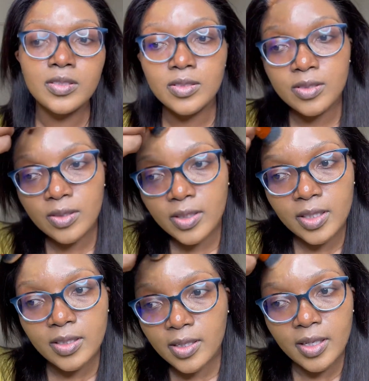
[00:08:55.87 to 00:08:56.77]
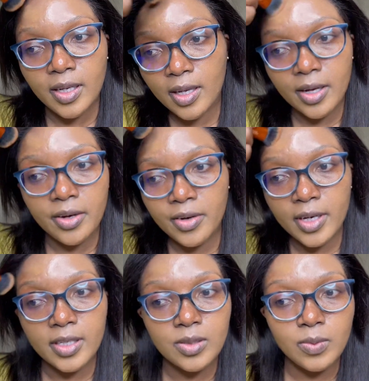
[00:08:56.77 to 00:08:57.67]
so that the hair area
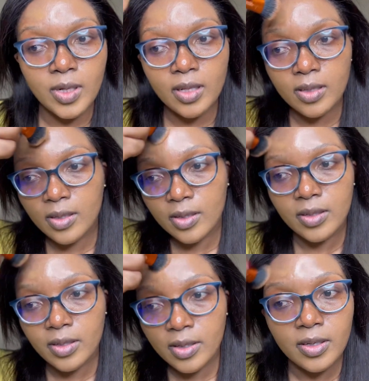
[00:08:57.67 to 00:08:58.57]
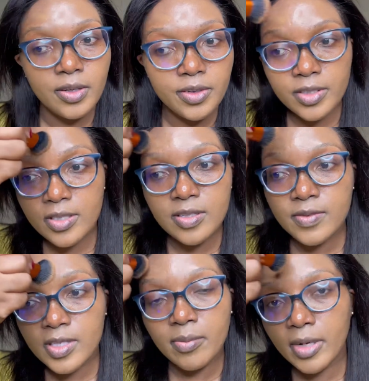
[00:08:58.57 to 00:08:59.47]
as well receives
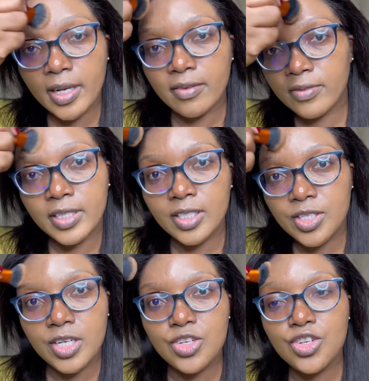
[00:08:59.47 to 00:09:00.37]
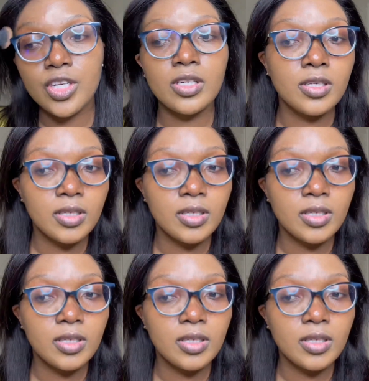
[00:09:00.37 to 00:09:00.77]
some love and attention.